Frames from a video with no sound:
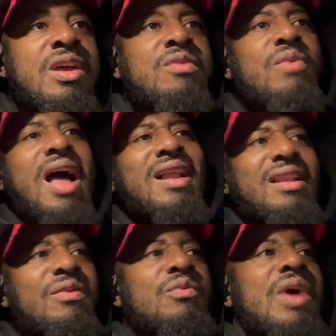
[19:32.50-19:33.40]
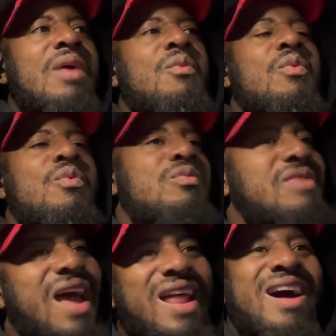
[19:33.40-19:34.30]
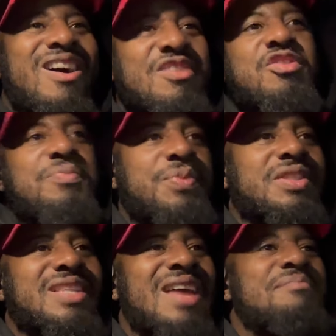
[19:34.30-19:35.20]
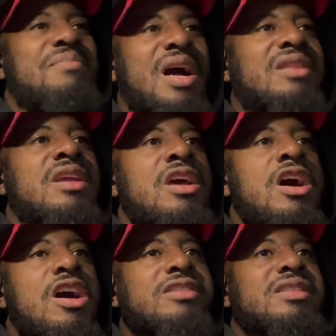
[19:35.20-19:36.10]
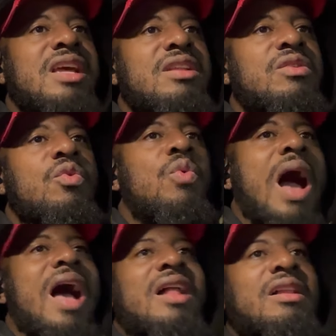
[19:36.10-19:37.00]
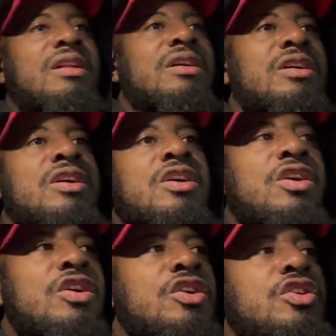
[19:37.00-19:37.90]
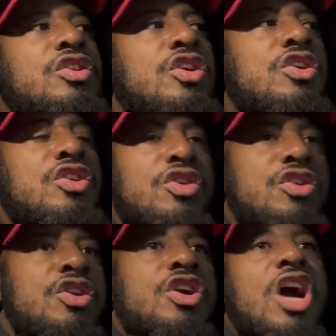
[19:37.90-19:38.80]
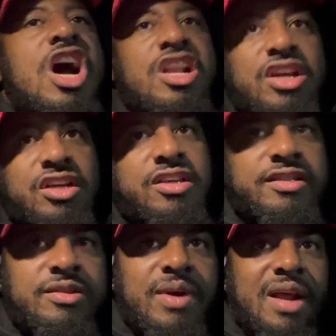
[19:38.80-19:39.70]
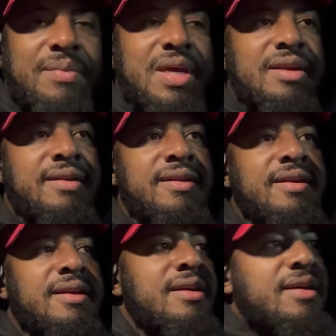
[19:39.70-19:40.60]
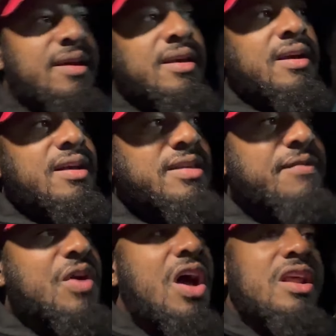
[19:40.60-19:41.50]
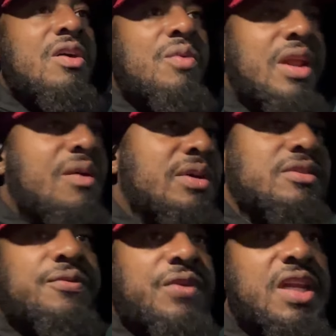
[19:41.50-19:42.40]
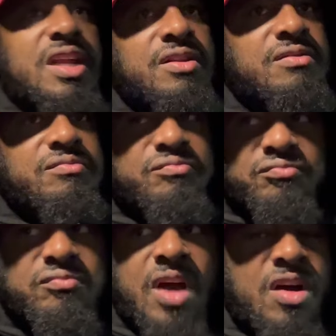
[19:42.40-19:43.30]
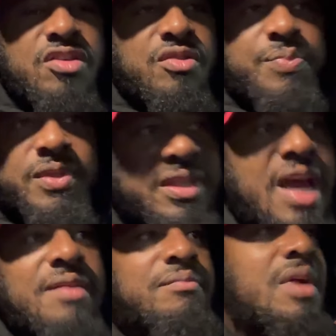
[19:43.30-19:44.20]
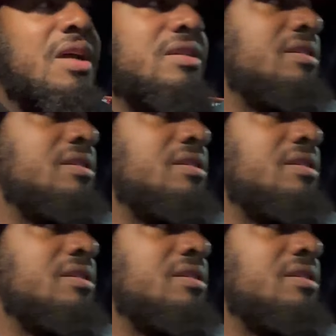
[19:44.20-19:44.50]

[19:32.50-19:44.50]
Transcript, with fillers: well, well not 100%, but hustling while you, you, you're good. You see what I mean? Because I've gone out when I wasn't feeling 100%, but